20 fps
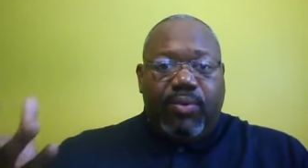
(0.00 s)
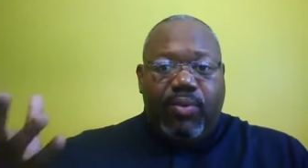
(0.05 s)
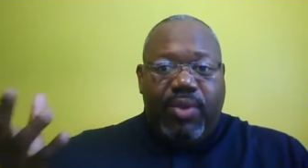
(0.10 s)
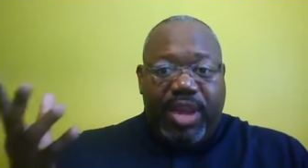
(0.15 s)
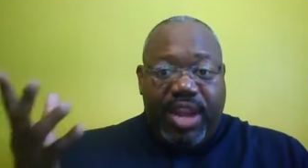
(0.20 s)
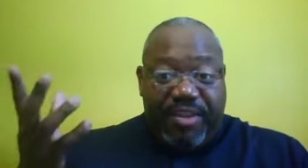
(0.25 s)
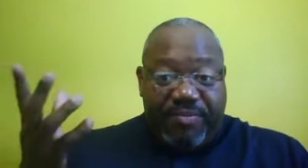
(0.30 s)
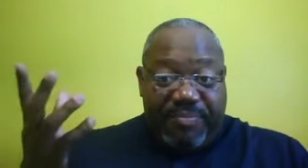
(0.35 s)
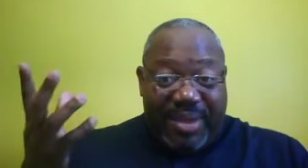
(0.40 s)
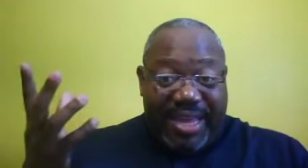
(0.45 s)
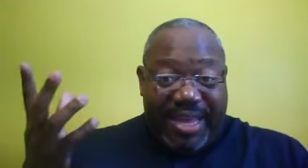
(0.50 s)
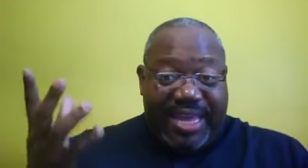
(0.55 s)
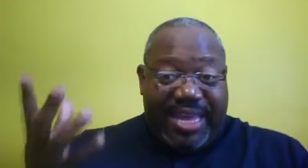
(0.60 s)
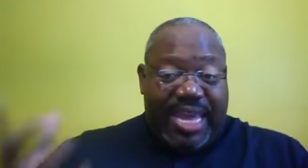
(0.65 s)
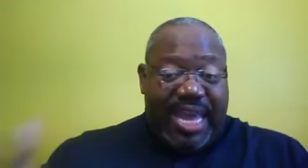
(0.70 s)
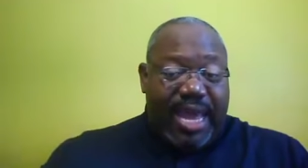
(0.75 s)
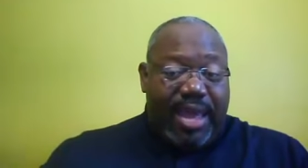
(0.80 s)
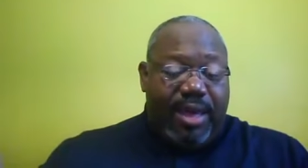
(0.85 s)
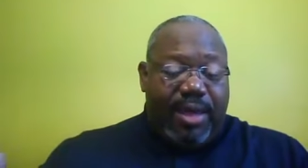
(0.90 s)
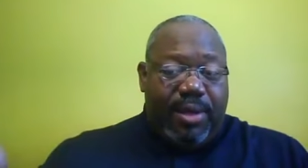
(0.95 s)
would have been
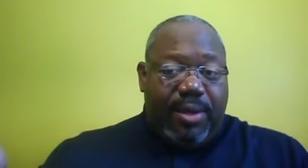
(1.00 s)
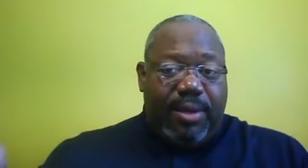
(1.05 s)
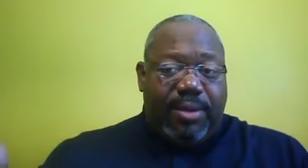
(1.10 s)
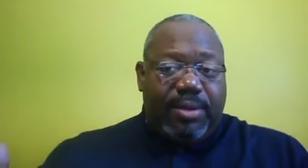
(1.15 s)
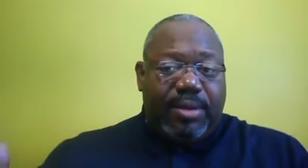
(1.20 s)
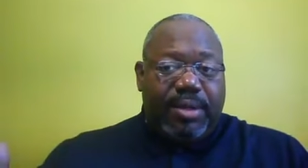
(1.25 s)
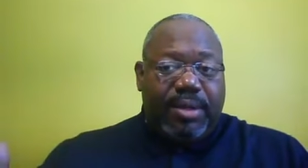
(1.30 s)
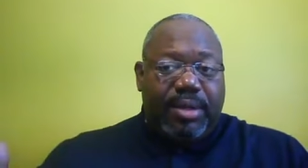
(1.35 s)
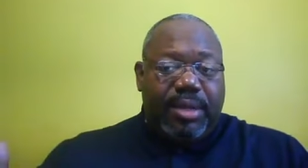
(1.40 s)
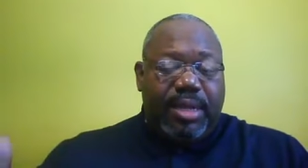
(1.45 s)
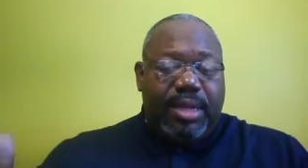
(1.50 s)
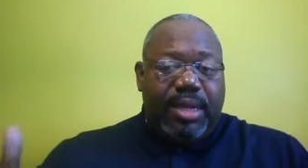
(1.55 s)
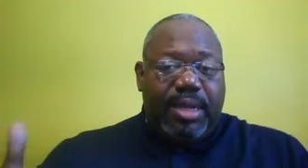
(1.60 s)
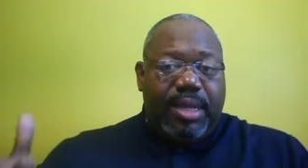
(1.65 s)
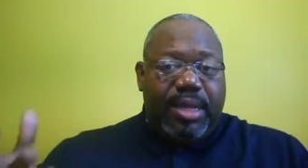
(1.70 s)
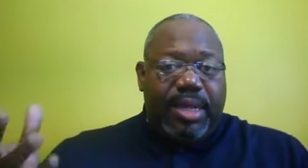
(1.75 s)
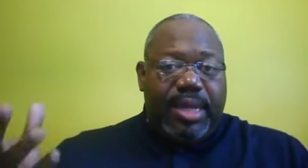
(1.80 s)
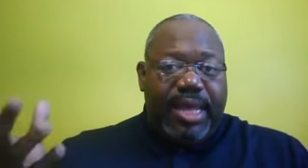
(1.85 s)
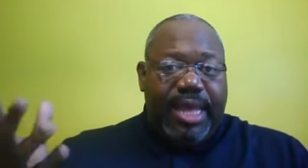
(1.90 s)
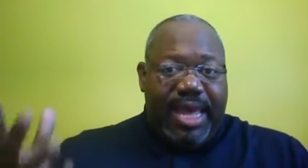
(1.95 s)
killed
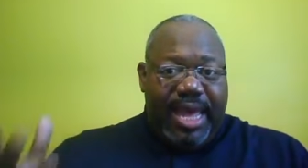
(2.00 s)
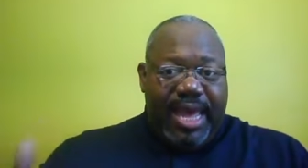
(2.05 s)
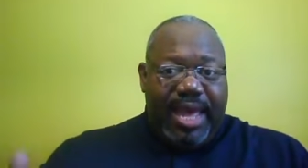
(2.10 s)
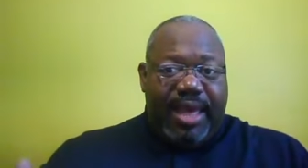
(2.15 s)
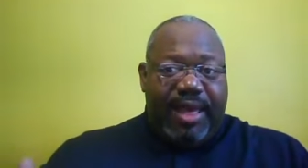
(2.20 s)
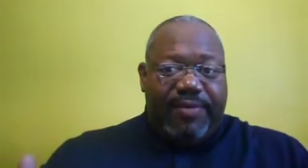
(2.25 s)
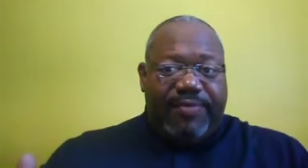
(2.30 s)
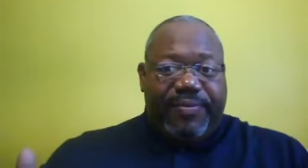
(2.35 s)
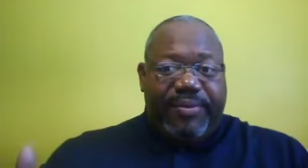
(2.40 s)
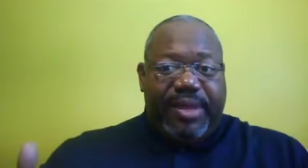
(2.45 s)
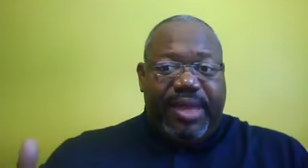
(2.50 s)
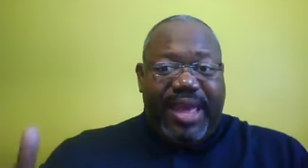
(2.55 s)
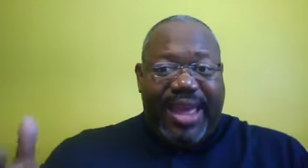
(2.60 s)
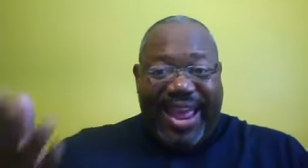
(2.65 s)
if